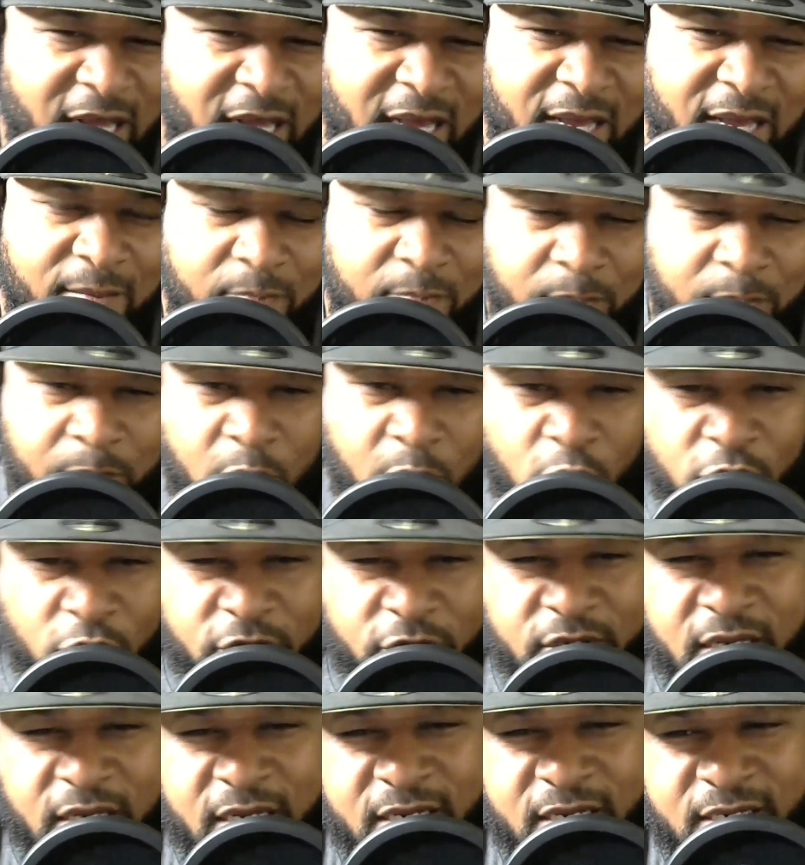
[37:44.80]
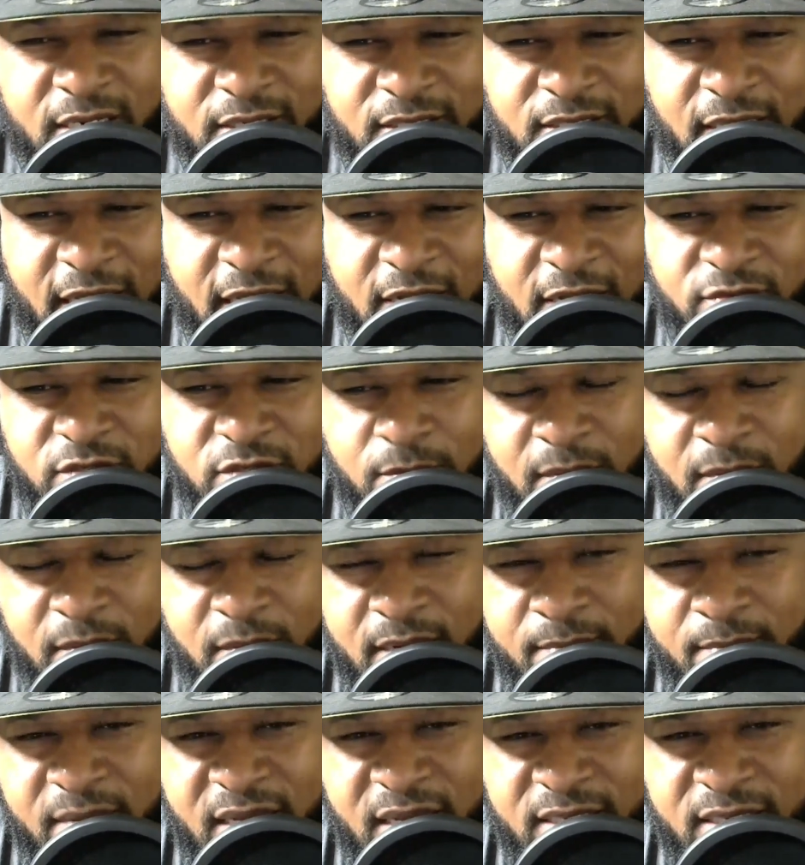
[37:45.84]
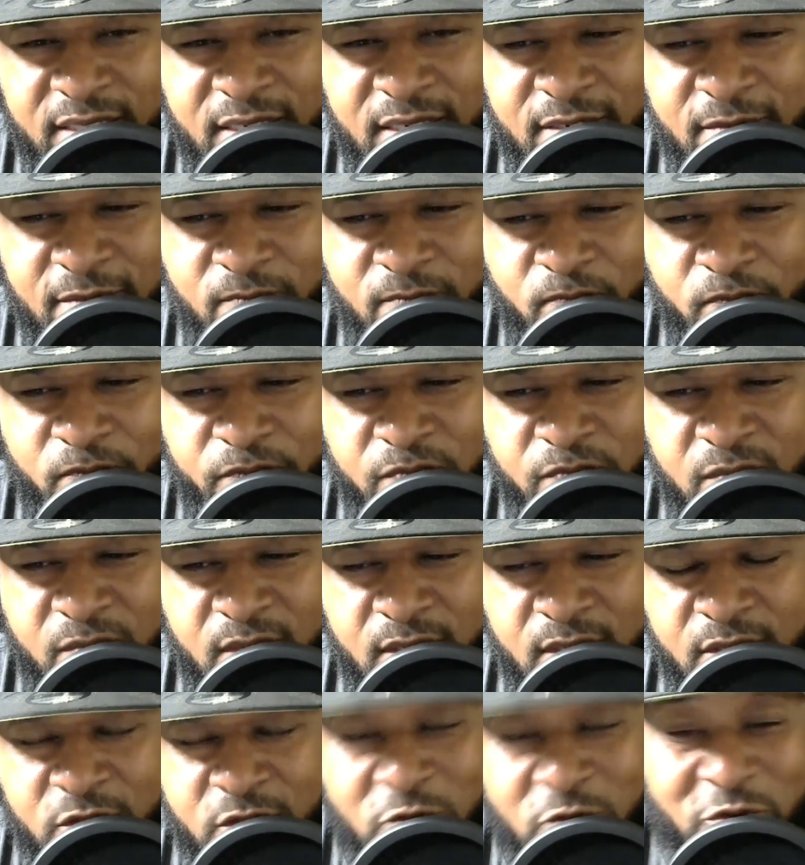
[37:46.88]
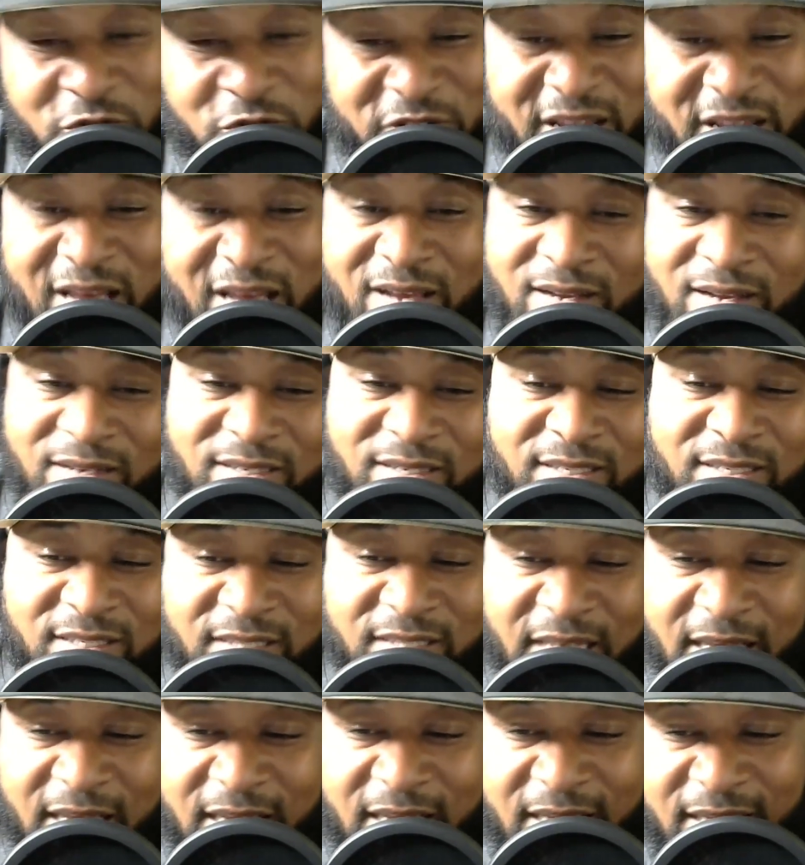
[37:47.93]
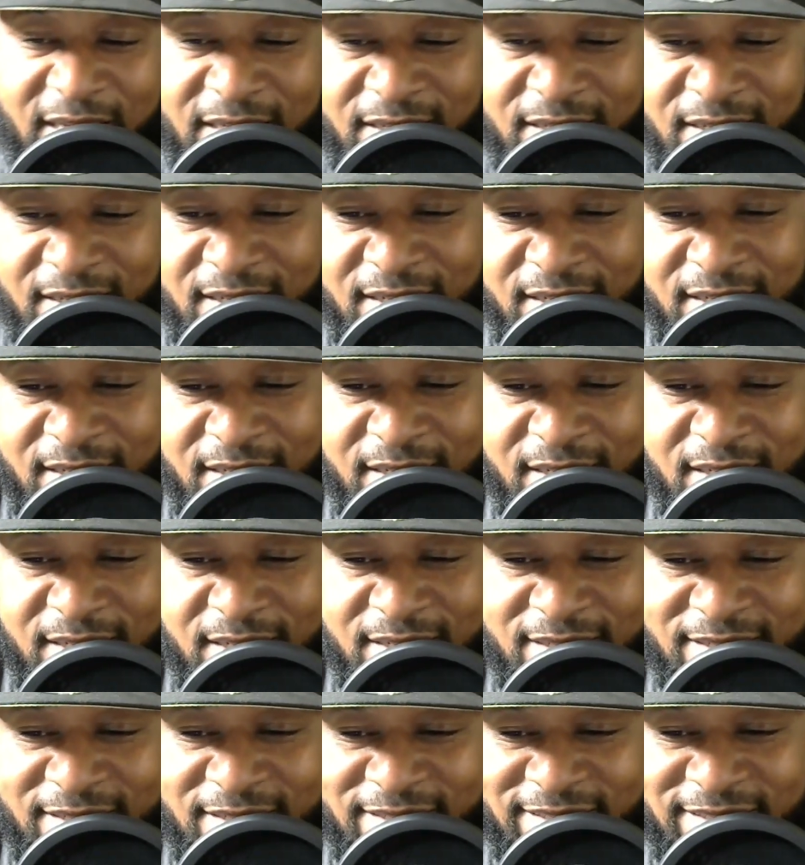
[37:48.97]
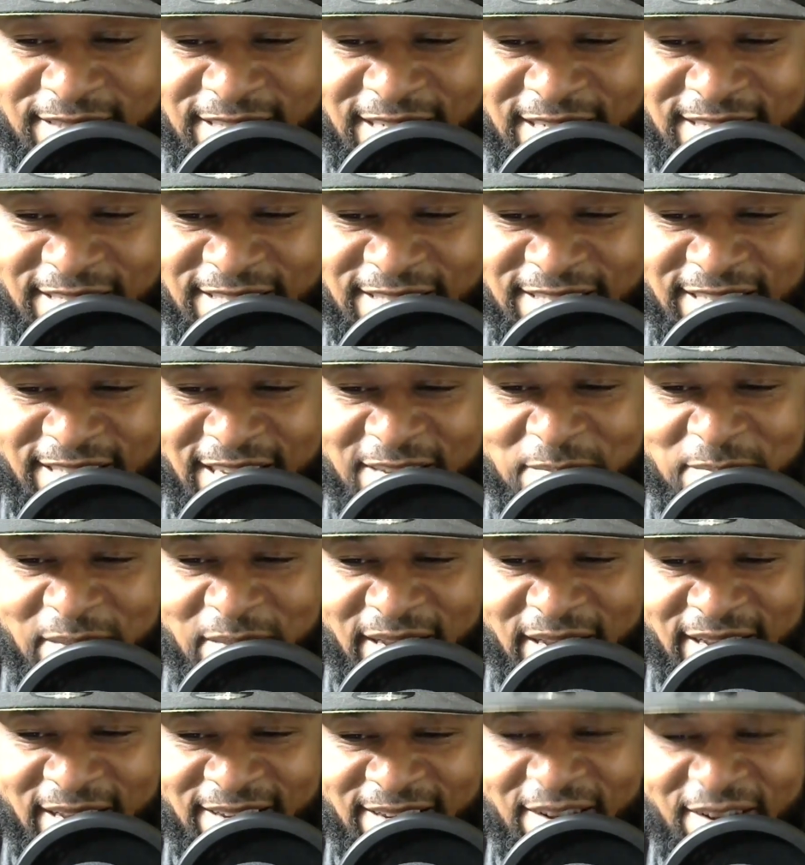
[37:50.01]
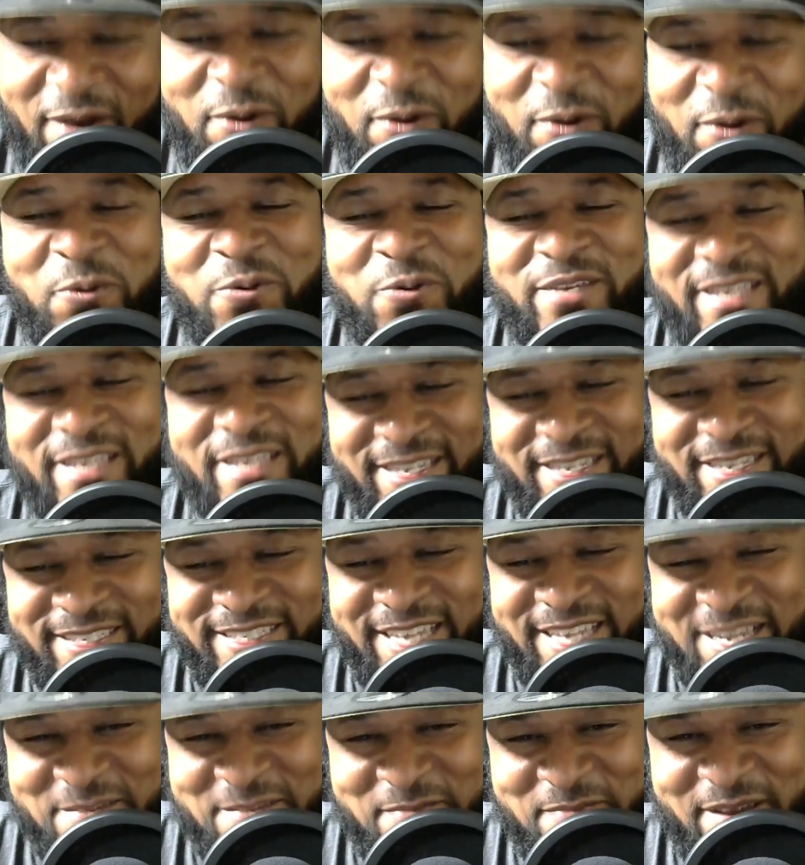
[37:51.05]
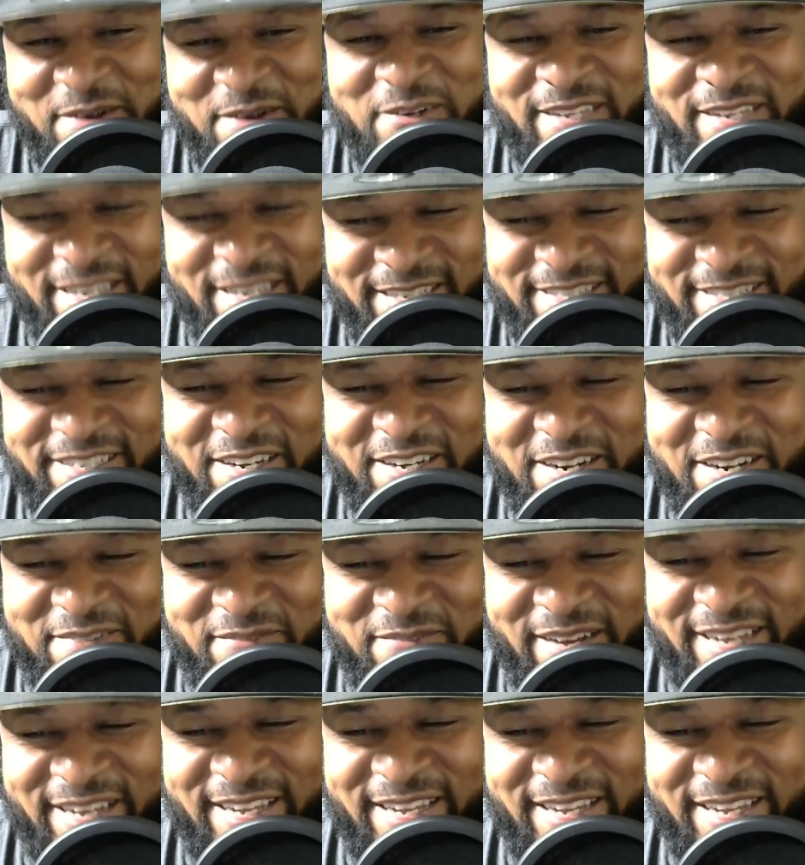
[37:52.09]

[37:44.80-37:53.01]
how important that is to have somebody back there? Do you not understand just Dayman? Oh, okay, Dayman. Okay, sorry.